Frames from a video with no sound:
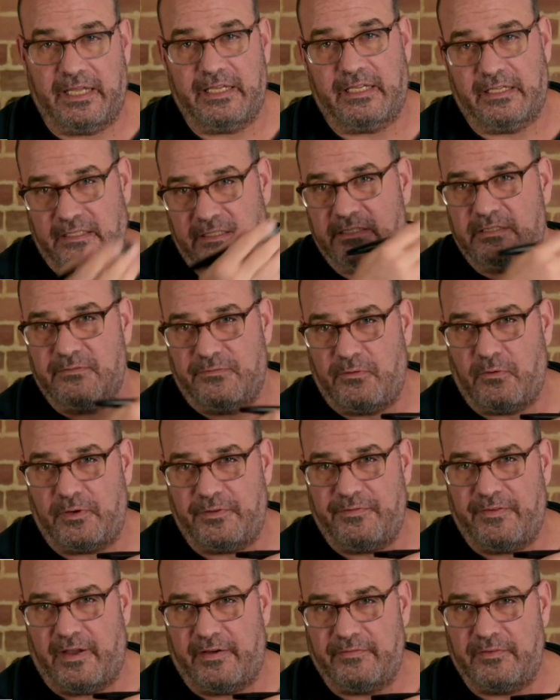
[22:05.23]
is
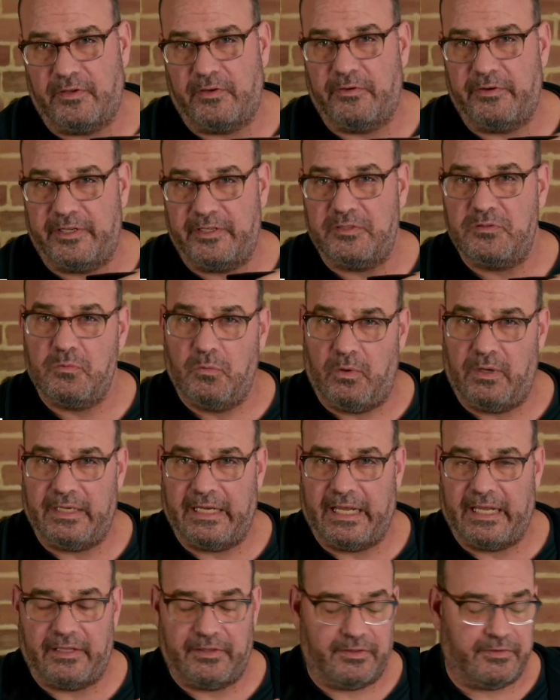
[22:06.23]
45 degrees,
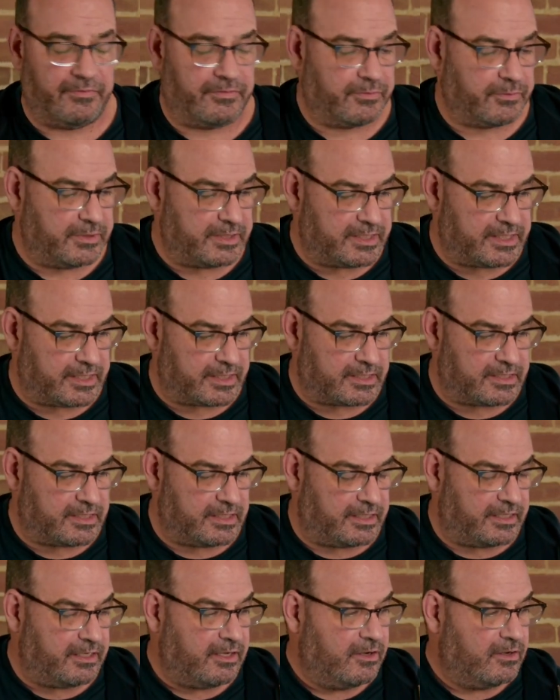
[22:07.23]
1/8 of
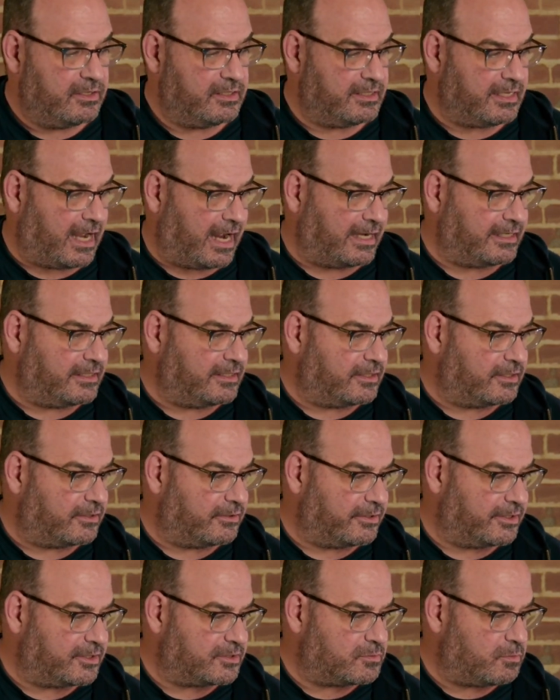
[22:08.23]
360, 90
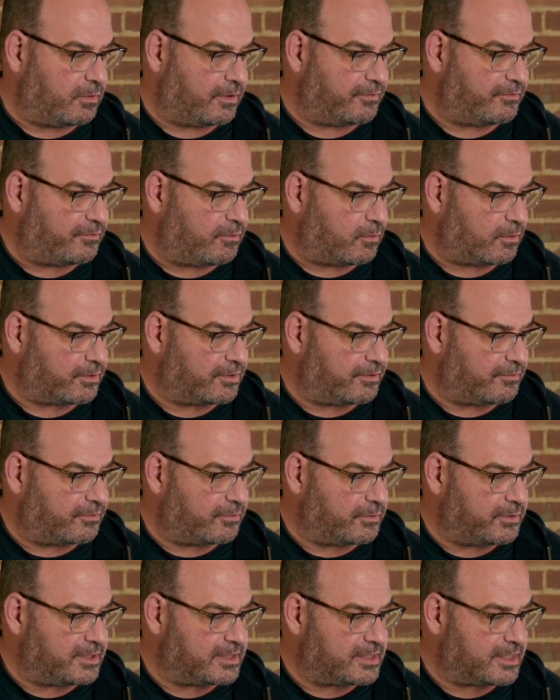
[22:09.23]
degrees, 1/4 of
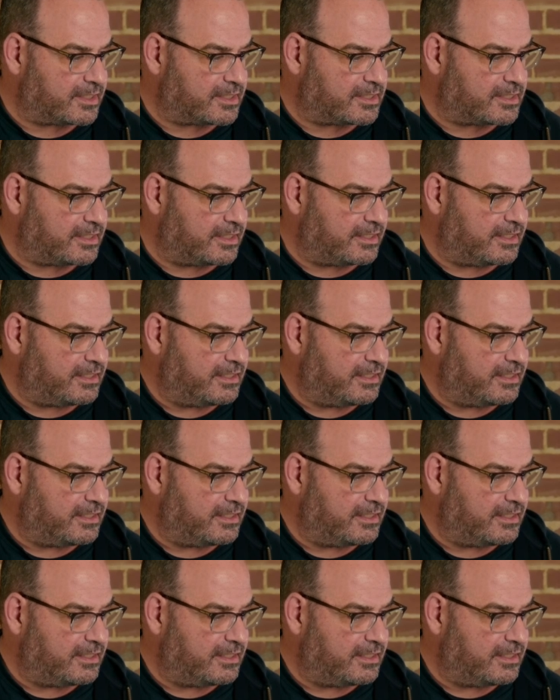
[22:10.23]
360.